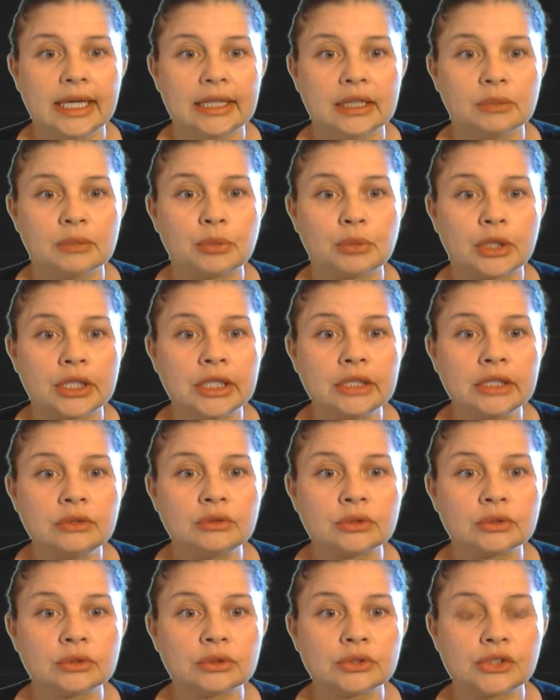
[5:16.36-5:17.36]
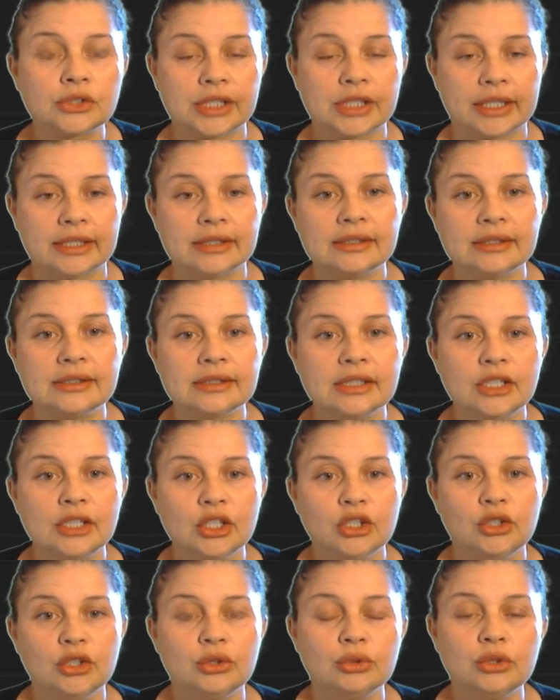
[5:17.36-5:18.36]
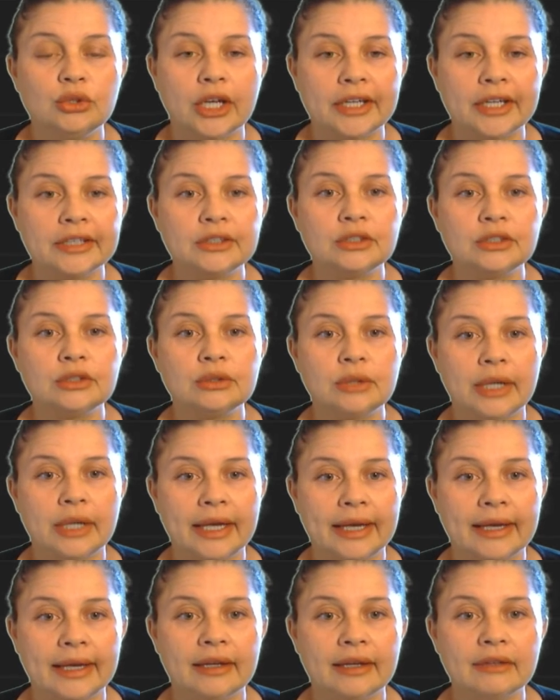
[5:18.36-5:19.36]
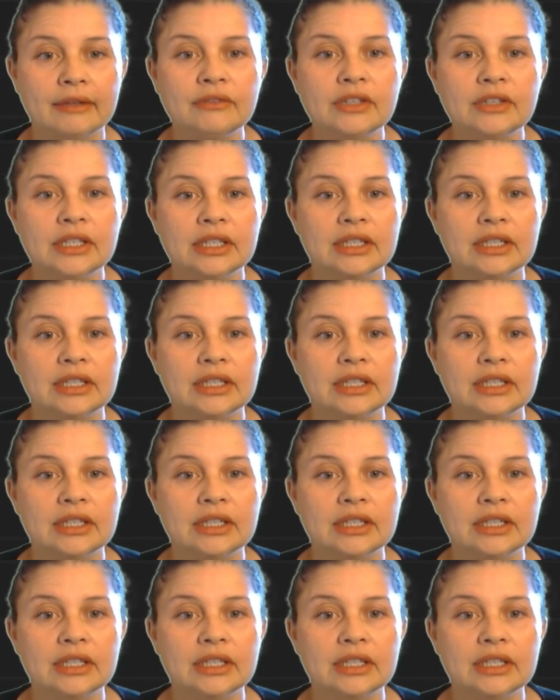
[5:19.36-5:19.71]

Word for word: And the product rule says you're going to have